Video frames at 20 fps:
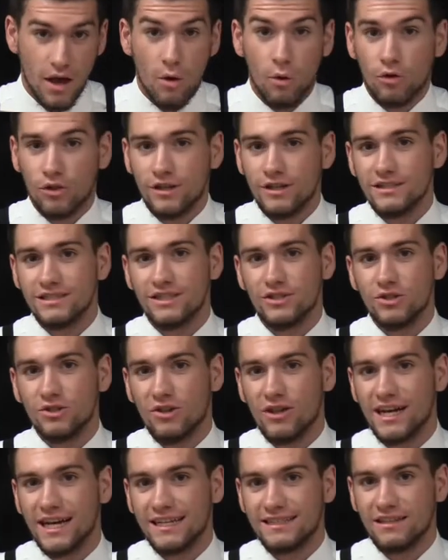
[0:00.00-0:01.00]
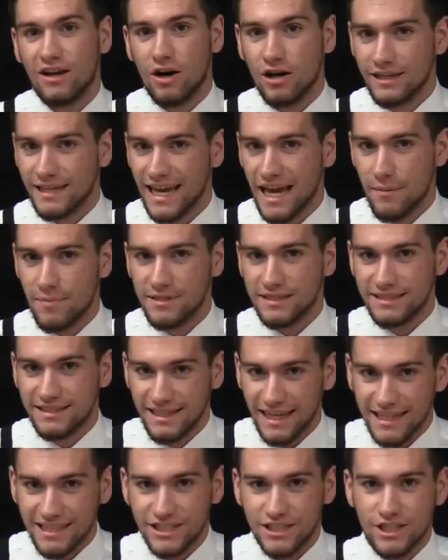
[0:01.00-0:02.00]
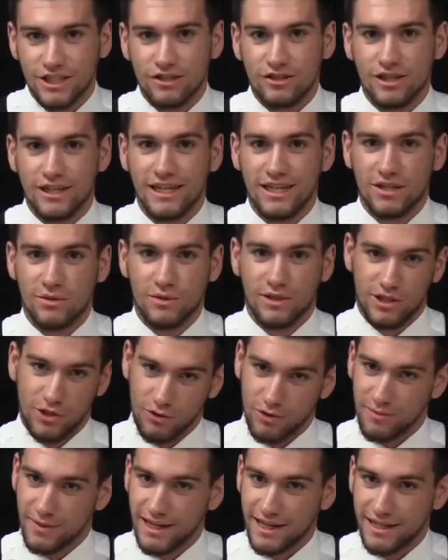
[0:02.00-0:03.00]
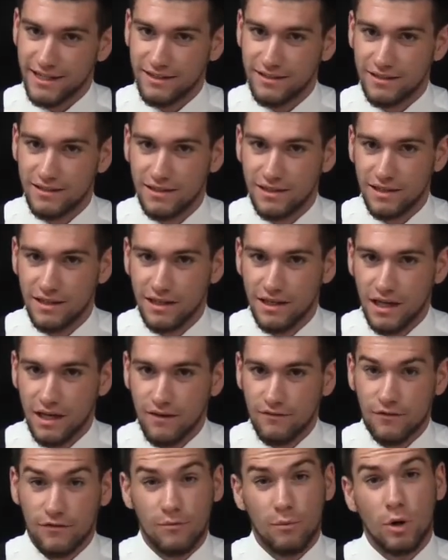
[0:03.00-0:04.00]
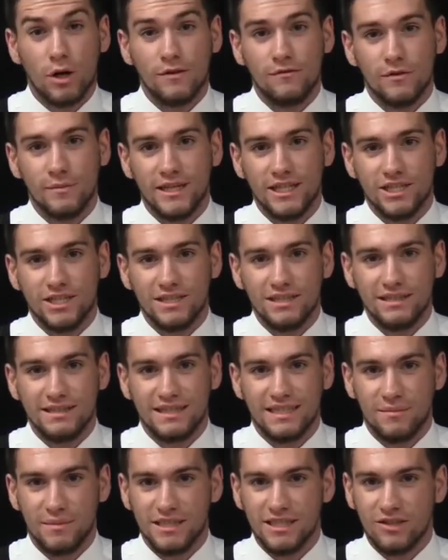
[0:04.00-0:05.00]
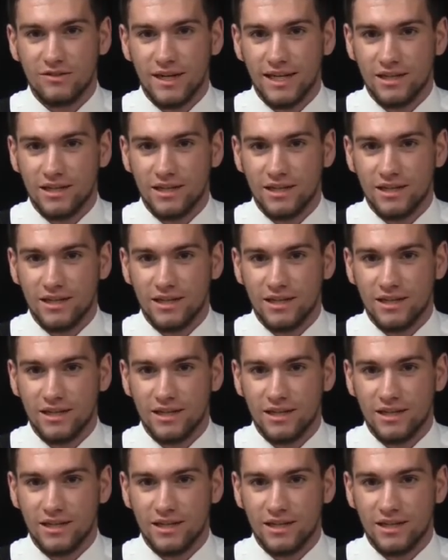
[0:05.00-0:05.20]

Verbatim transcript: Well, there's a new class on campus next year created with you in mind. For more information, see Mr.